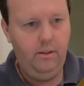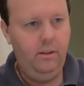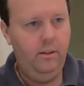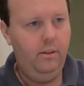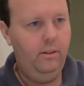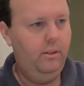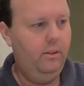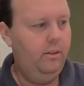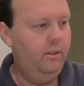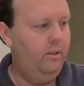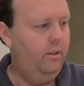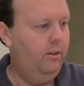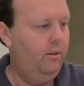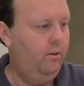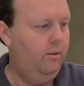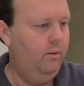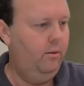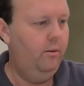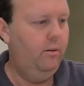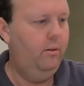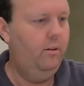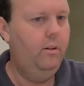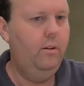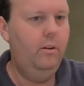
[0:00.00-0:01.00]
So
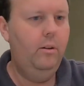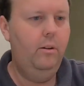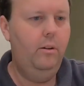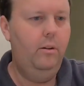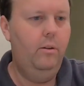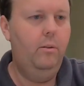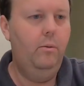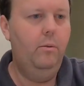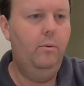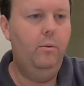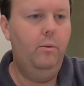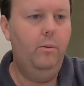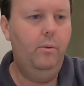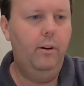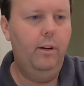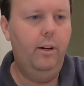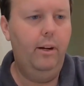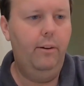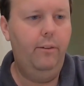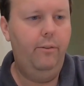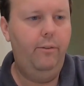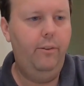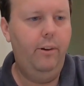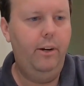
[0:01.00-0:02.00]
we're
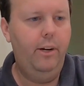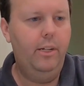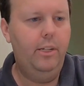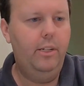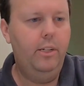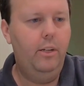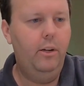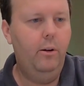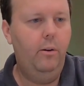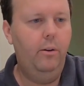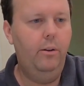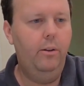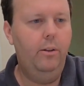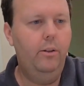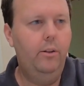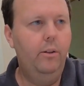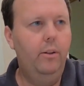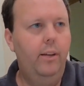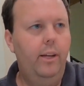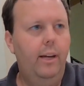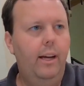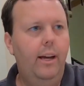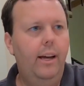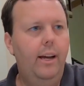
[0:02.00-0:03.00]
gonna finish going through
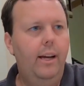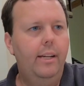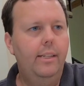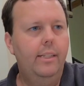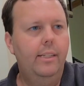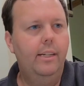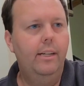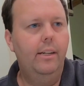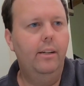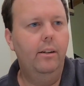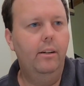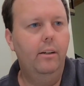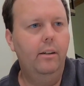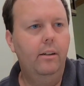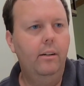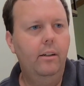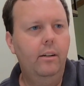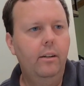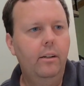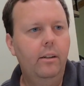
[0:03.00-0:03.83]
the eyes here.